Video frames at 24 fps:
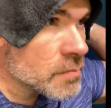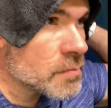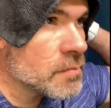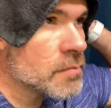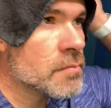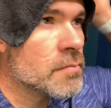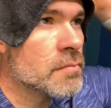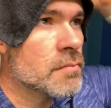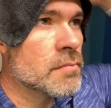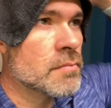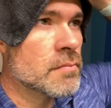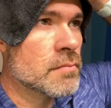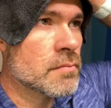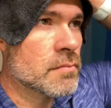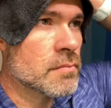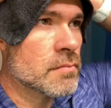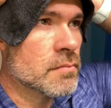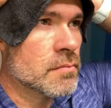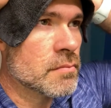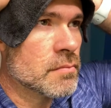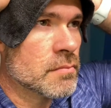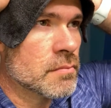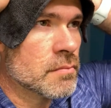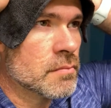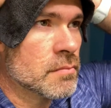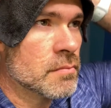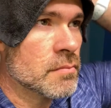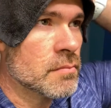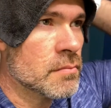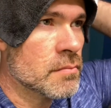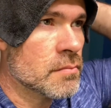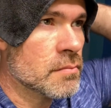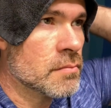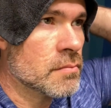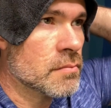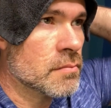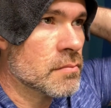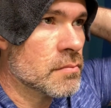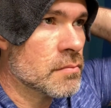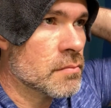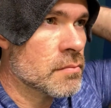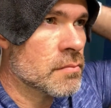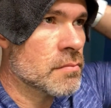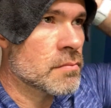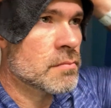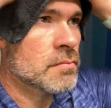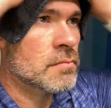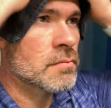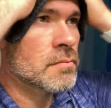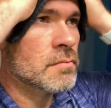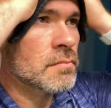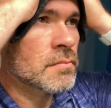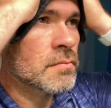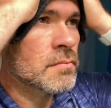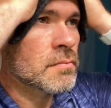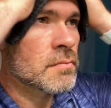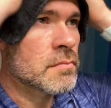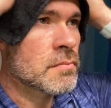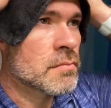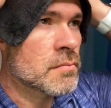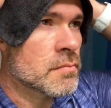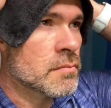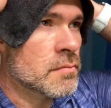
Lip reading: place it on your head for about a minute or so.